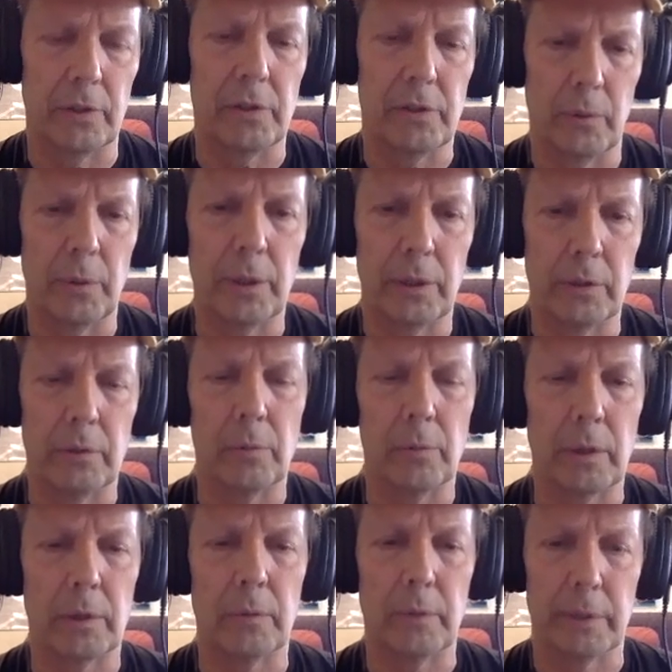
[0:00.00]
so we could
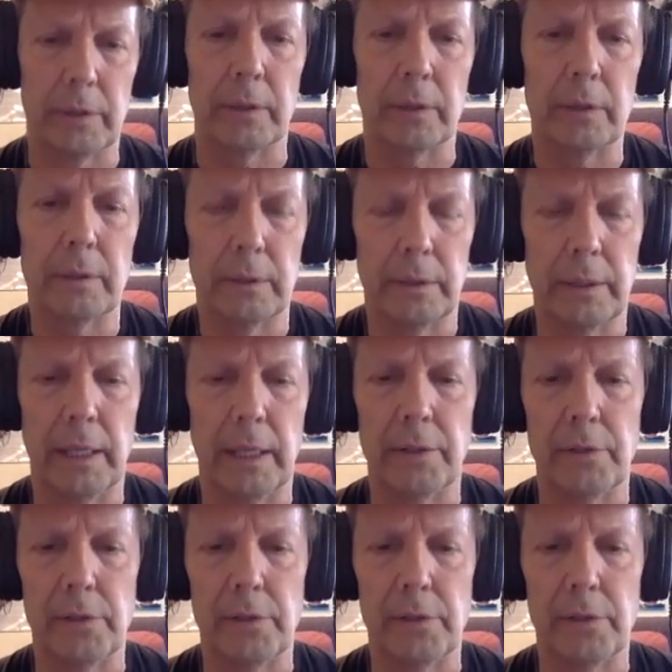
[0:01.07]
work with the agency.